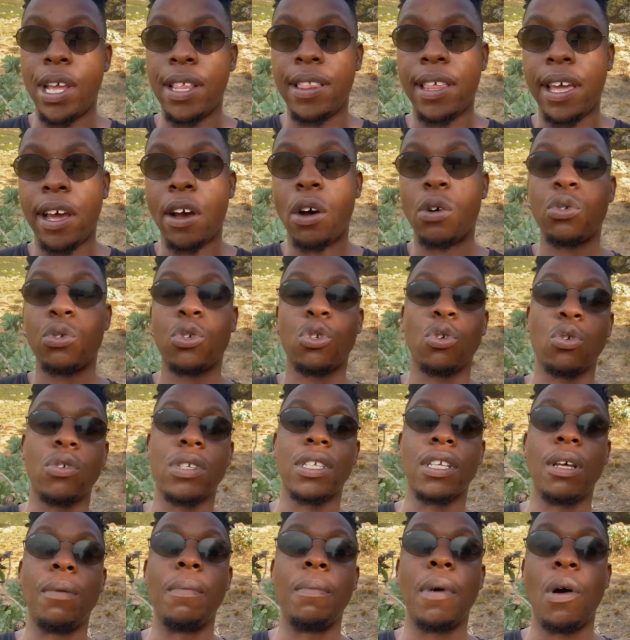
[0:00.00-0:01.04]
There are also
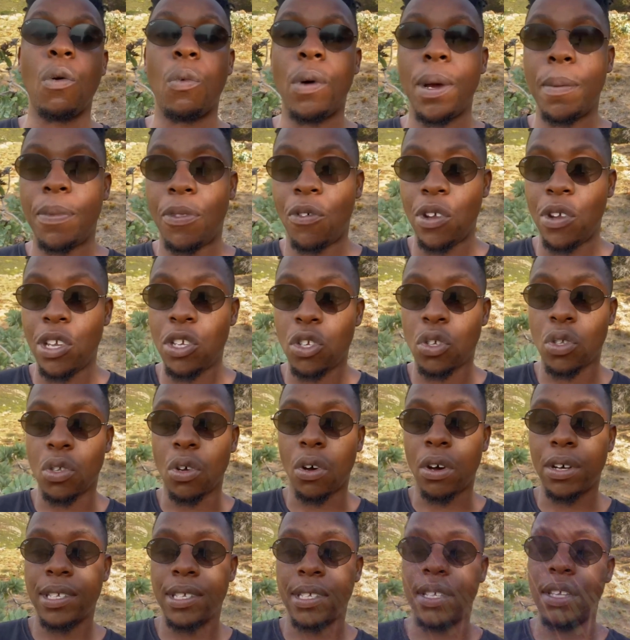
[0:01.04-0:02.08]
some Web3
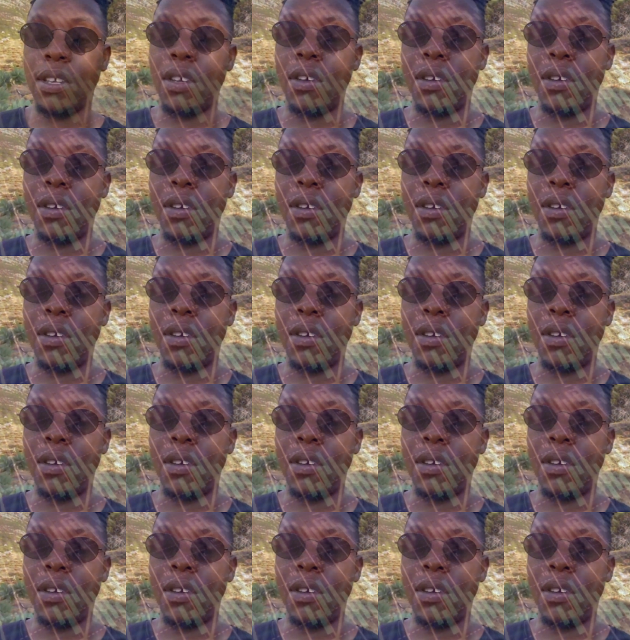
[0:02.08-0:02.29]
stocks that you